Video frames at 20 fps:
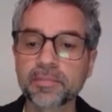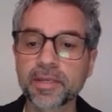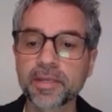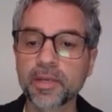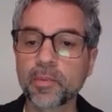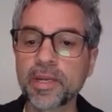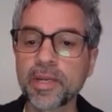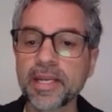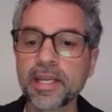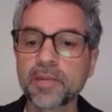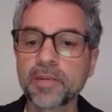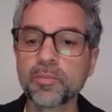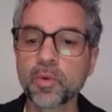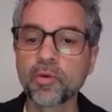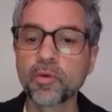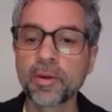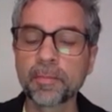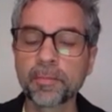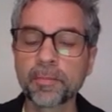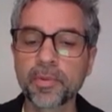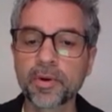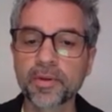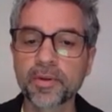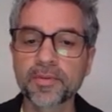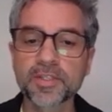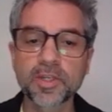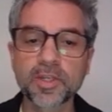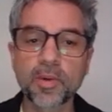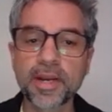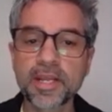We need more input.
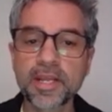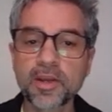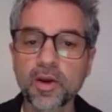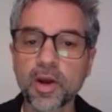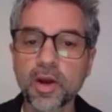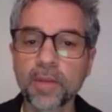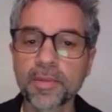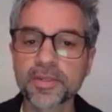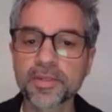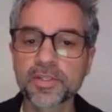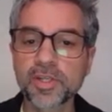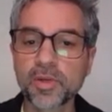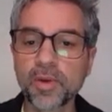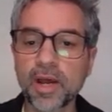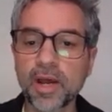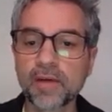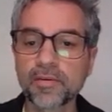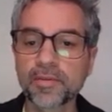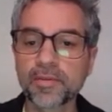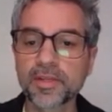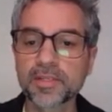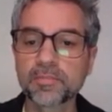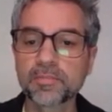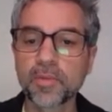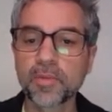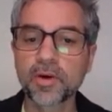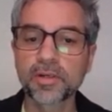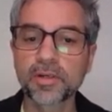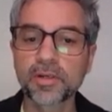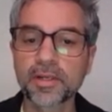So any comments you have on this
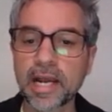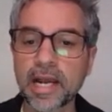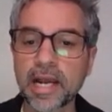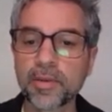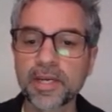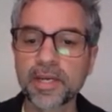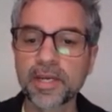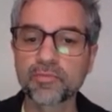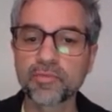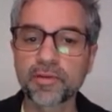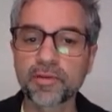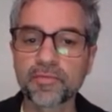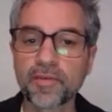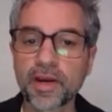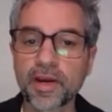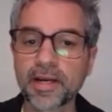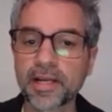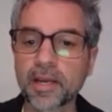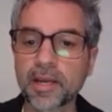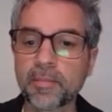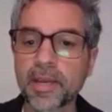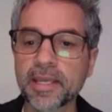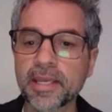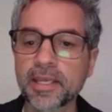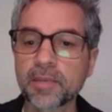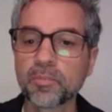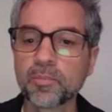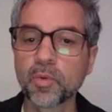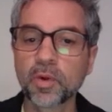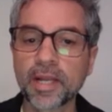model and how we can refine it and make it
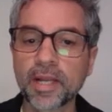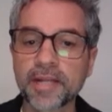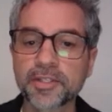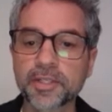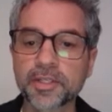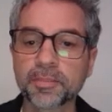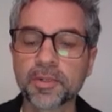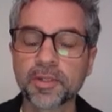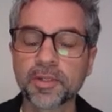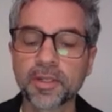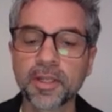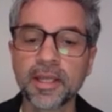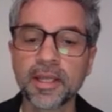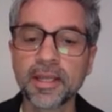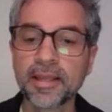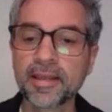more legible